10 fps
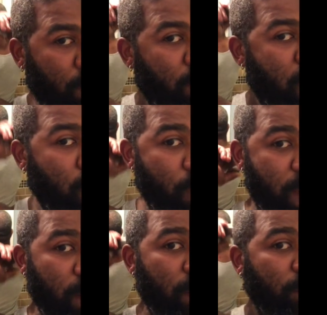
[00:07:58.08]
Now
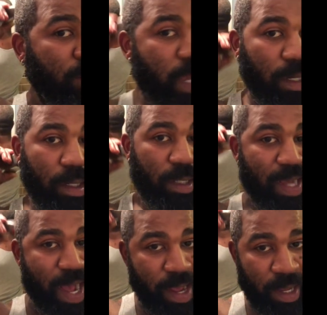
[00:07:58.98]
right here, technically
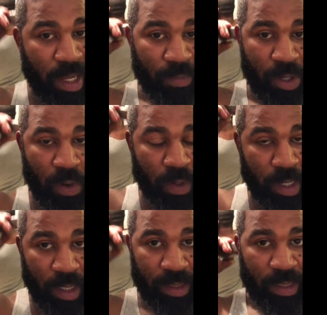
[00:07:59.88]
I am going
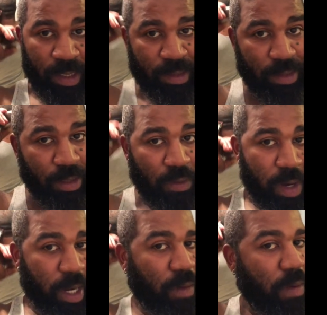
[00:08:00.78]
against the grain,